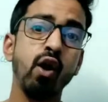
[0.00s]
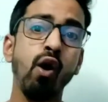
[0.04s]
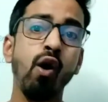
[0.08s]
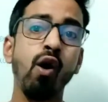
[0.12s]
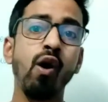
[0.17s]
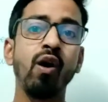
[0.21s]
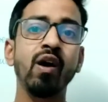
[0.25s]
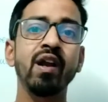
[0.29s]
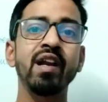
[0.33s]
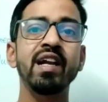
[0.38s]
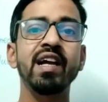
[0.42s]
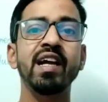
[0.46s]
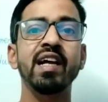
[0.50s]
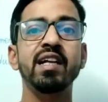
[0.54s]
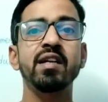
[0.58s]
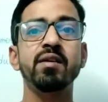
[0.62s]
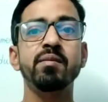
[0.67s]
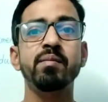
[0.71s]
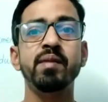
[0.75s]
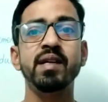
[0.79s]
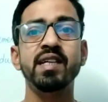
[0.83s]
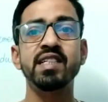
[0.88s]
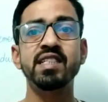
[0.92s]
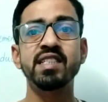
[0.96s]
all
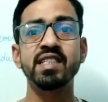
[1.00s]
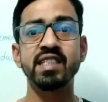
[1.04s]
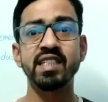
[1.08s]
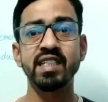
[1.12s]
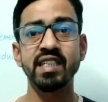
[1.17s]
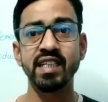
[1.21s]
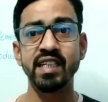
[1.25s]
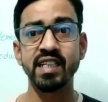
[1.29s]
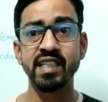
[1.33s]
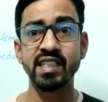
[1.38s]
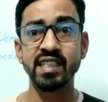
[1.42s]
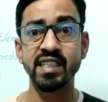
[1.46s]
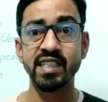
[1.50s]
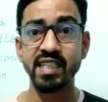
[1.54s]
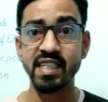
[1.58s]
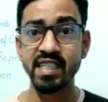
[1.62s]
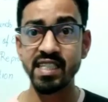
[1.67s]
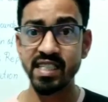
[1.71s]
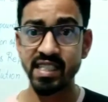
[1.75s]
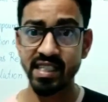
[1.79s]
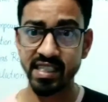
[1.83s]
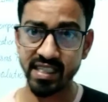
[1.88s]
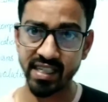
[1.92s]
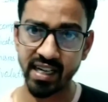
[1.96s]
elements in
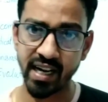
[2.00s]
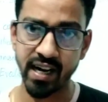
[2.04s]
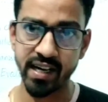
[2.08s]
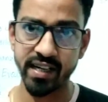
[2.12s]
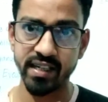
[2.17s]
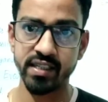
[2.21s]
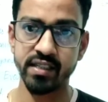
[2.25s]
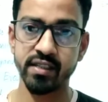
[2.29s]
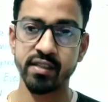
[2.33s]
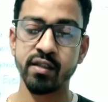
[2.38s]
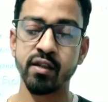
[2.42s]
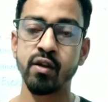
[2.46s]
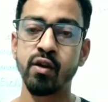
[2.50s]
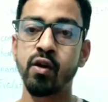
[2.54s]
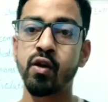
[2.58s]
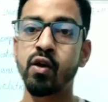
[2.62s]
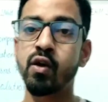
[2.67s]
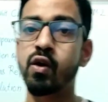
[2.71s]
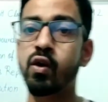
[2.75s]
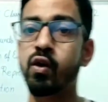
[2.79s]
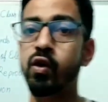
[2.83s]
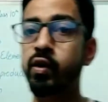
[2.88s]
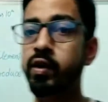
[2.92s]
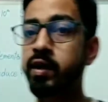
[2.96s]
these triads.
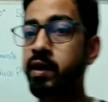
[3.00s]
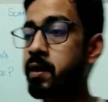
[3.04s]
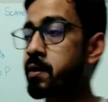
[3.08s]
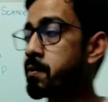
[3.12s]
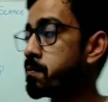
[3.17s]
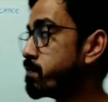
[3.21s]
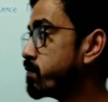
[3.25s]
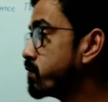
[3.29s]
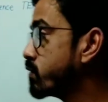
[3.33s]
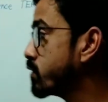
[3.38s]
Okay.